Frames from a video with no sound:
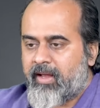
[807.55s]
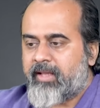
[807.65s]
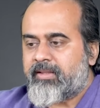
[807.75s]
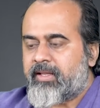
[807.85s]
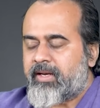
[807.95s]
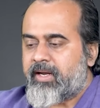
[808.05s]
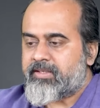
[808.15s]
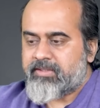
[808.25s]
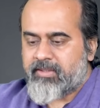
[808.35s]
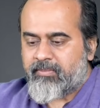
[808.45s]
And then
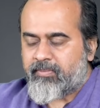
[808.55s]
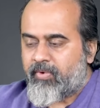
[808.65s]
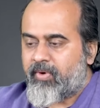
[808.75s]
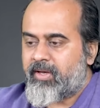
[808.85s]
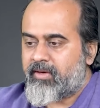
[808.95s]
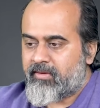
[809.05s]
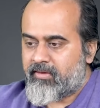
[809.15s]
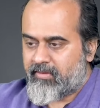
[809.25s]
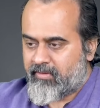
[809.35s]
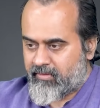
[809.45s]
at some point,